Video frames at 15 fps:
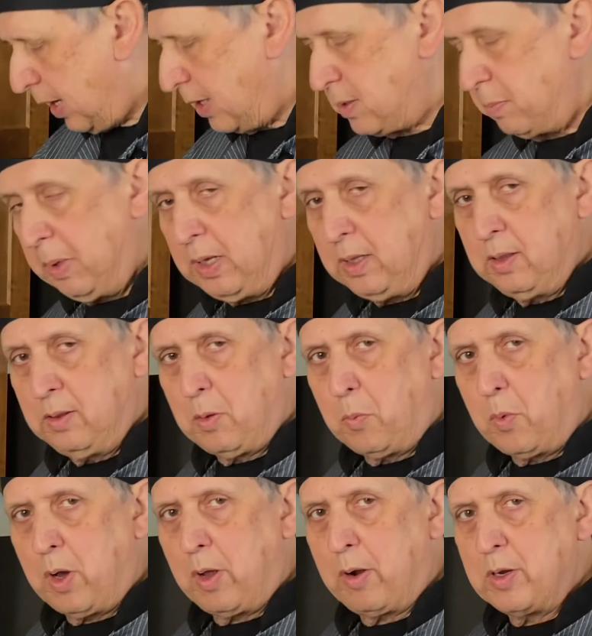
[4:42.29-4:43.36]
That means the
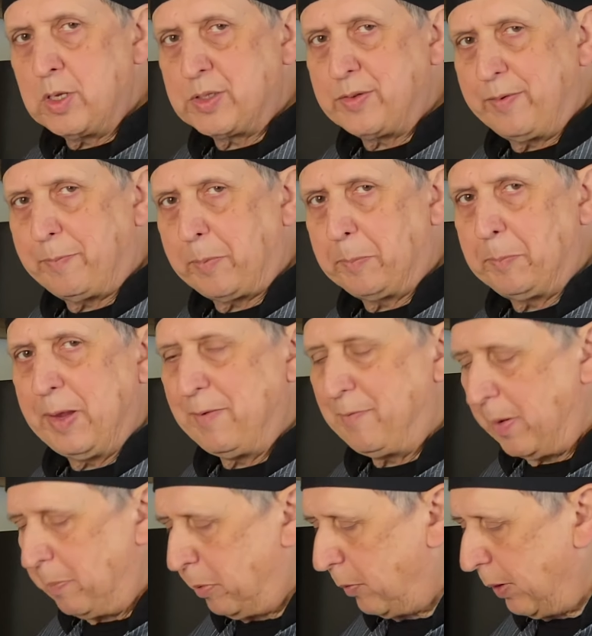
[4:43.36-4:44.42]
water is
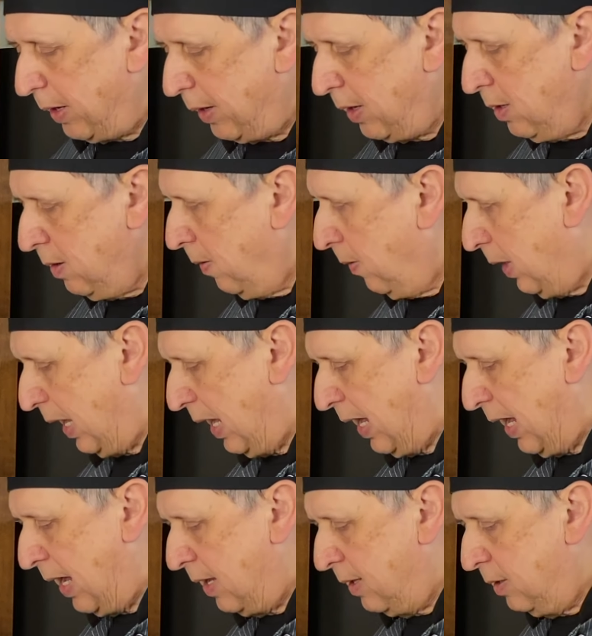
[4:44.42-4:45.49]
evaporating
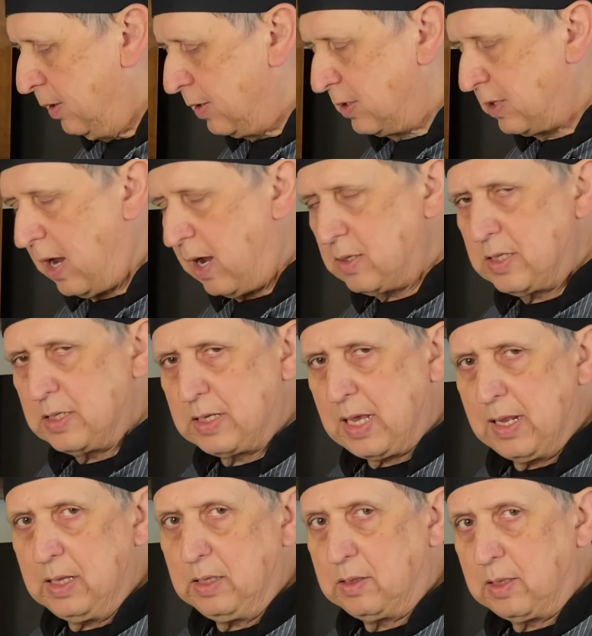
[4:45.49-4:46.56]
and the sauce is
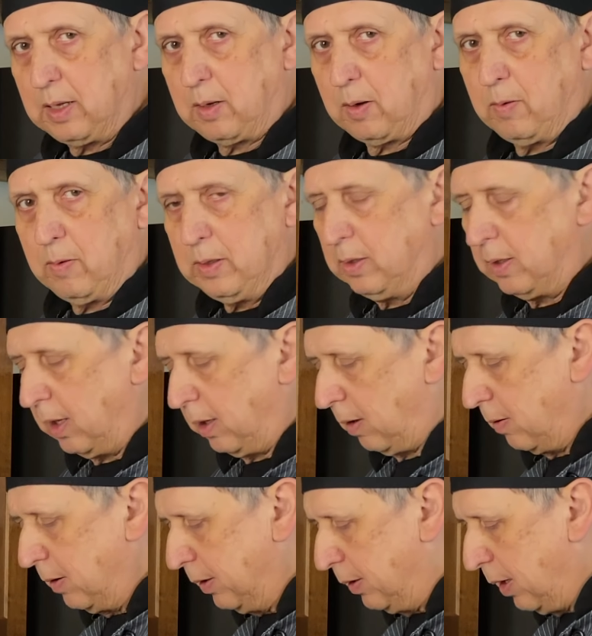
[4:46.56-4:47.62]
getting thicker and
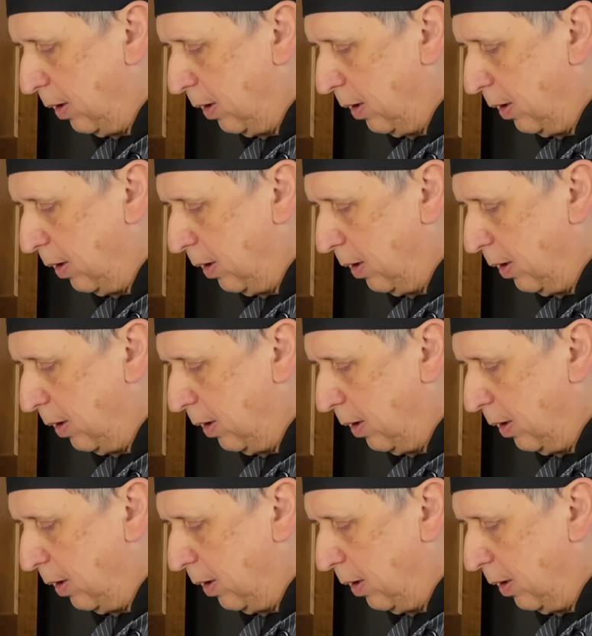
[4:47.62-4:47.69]
thicker and